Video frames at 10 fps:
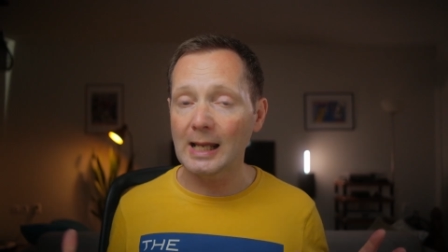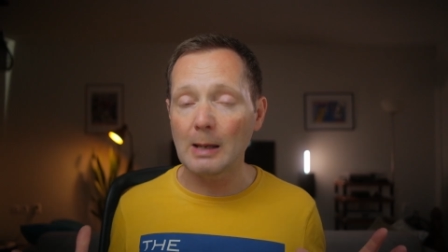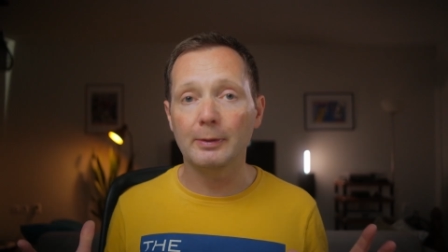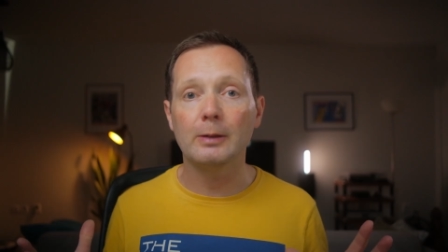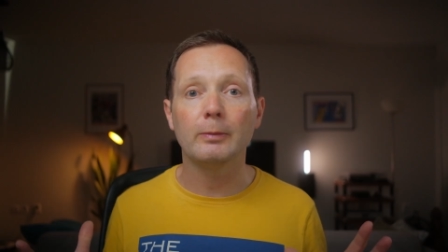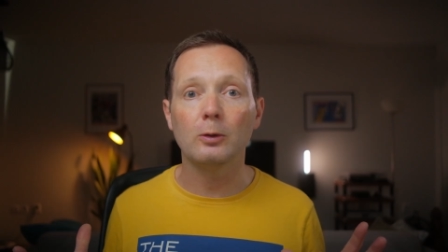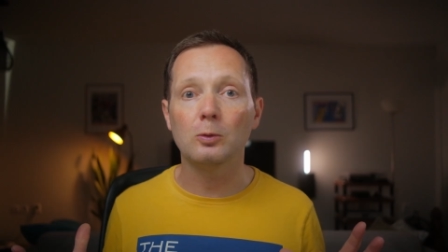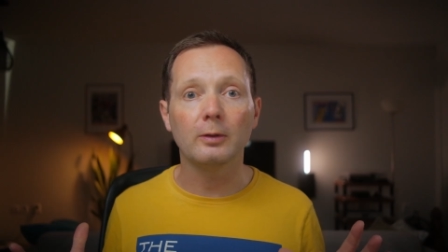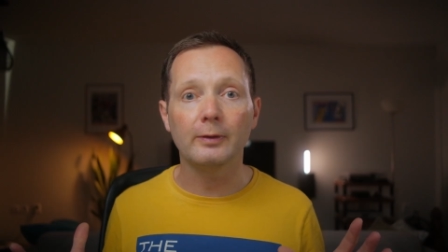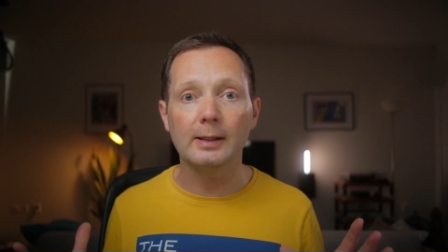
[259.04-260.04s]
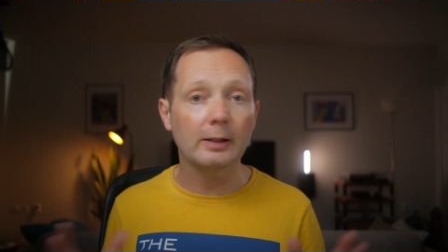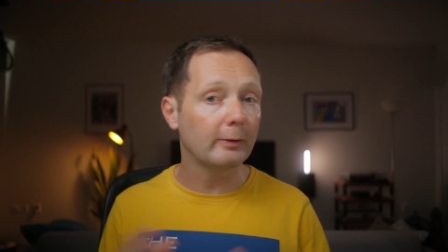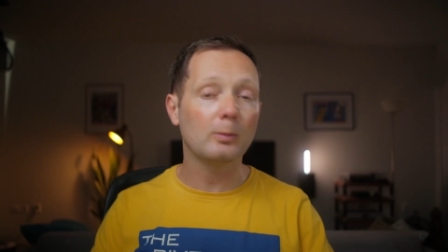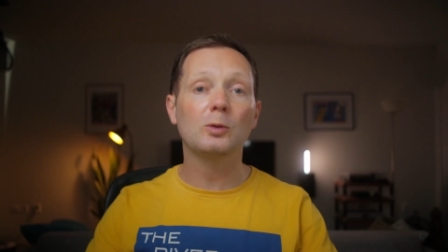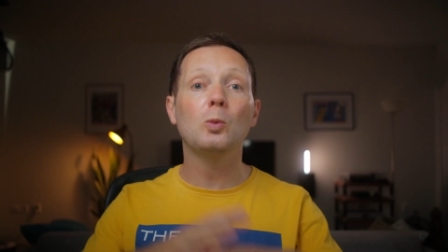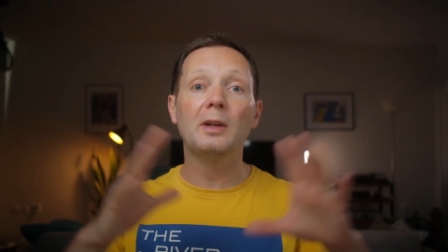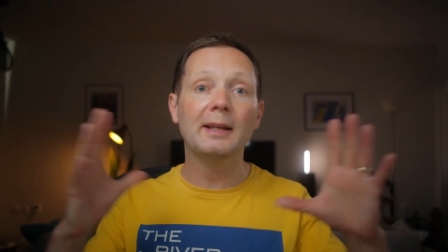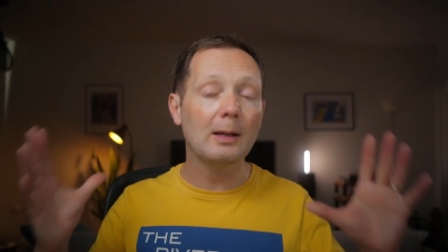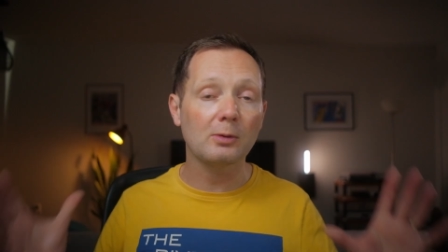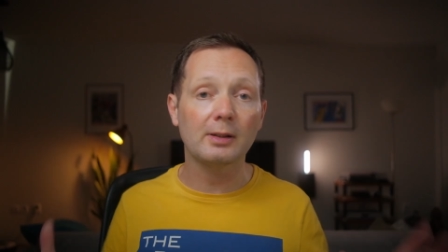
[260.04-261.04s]
happening with all of this? If it was all
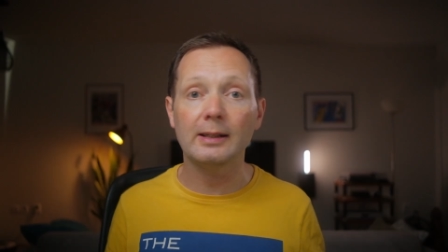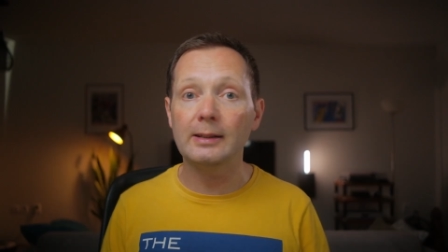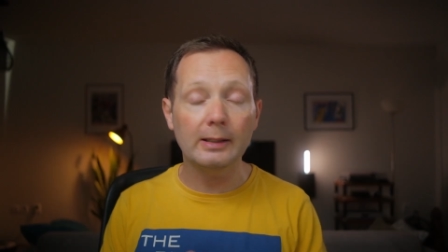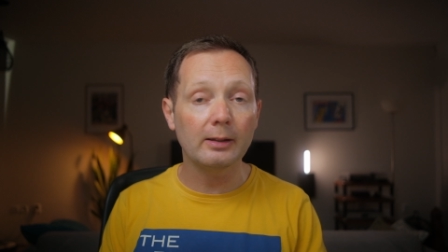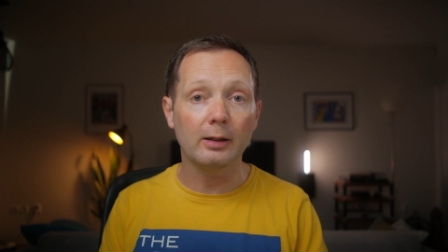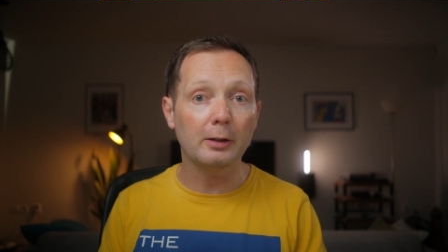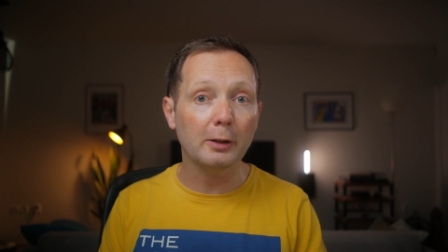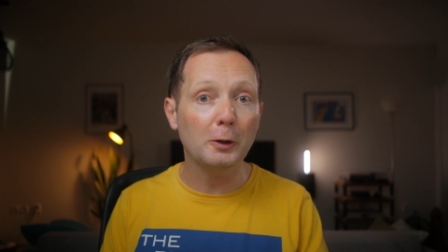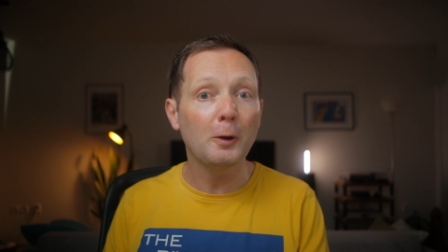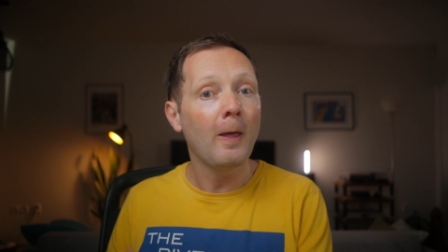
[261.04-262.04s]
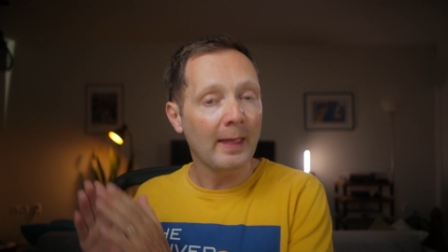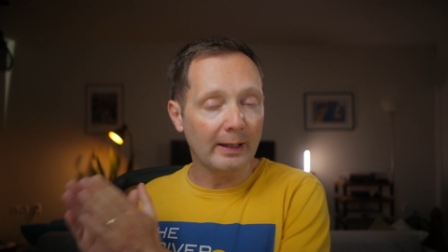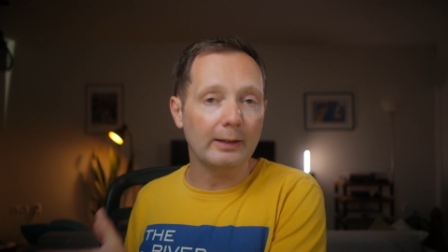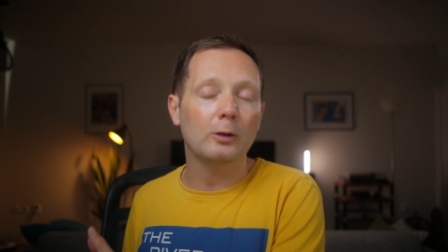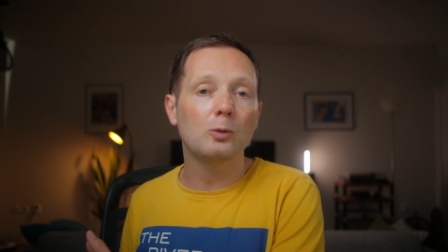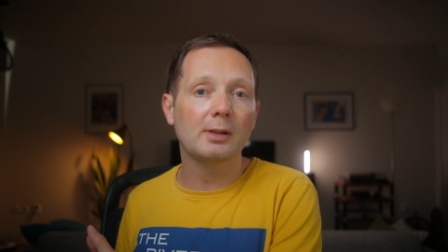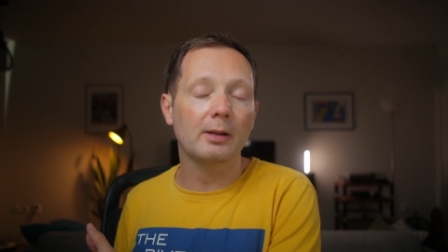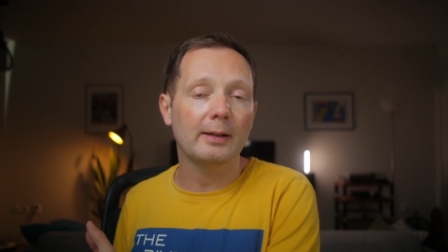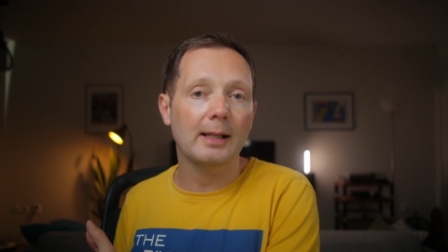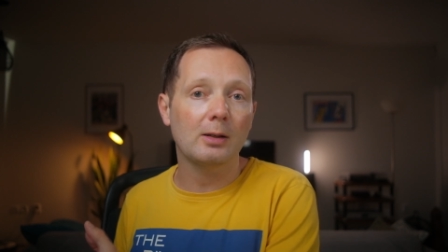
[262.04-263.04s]
announced a year ago and they
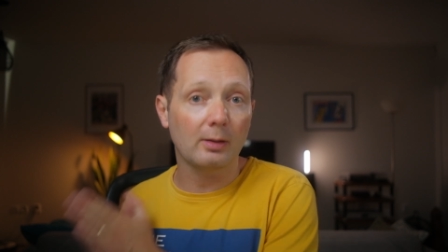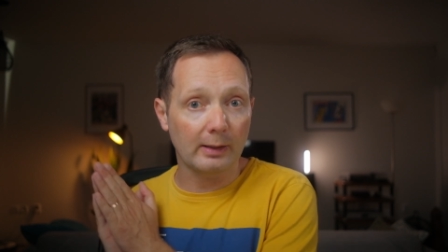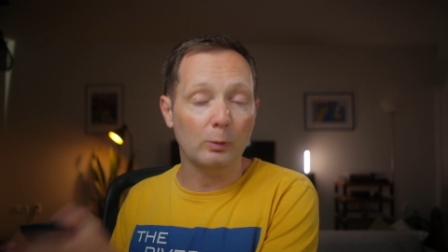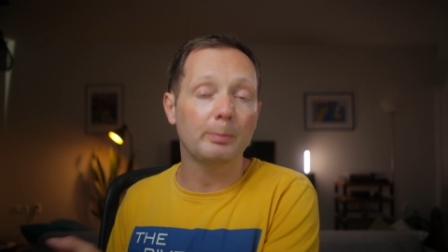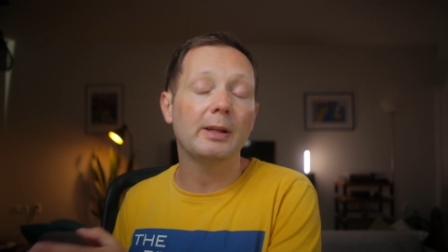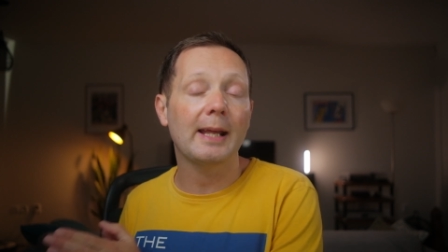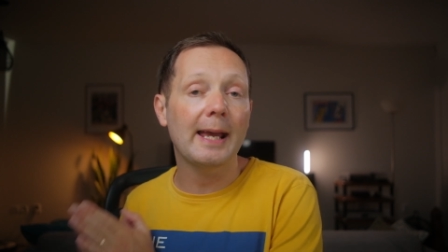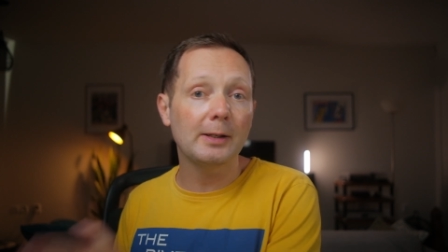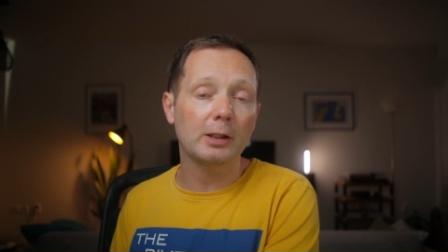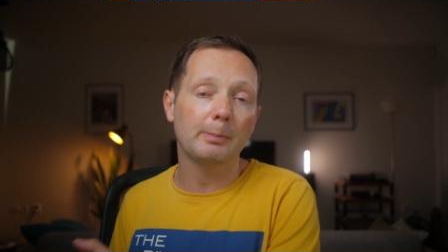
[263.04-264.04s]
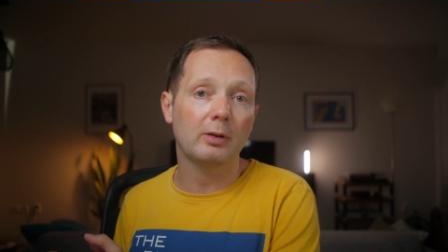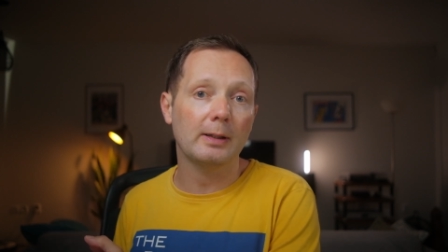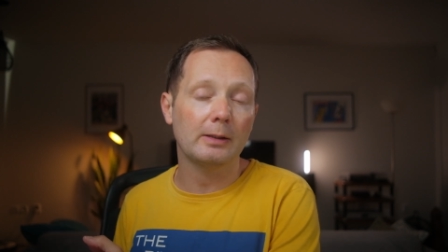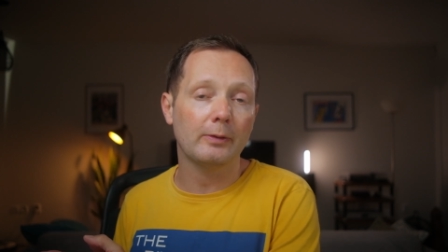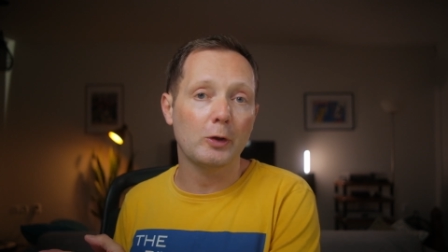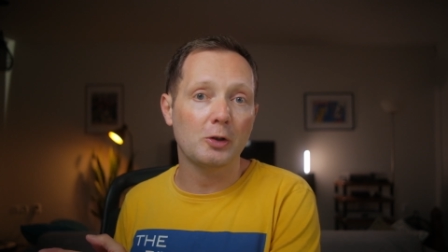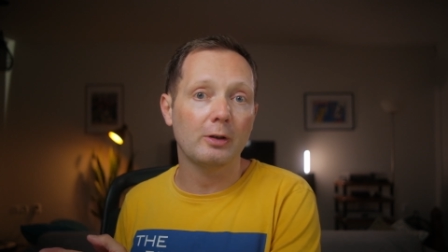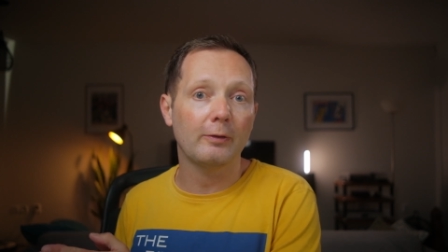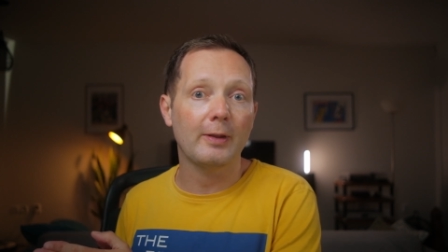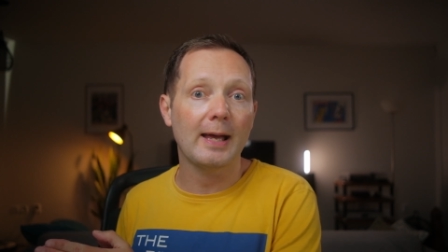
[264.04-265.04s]
also announced announced that there would be an enterprise version
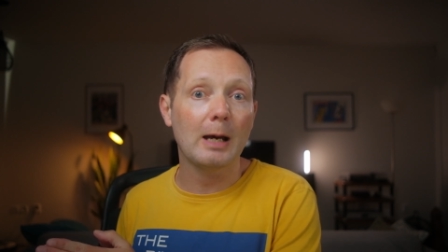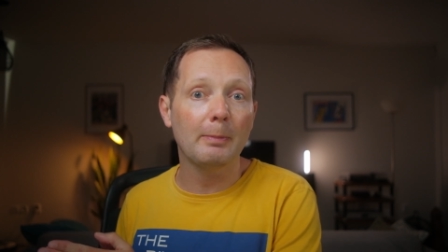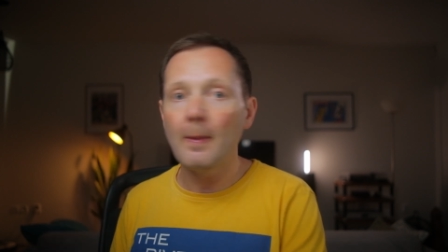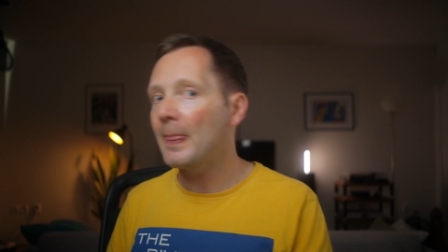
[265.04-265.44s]
of the app,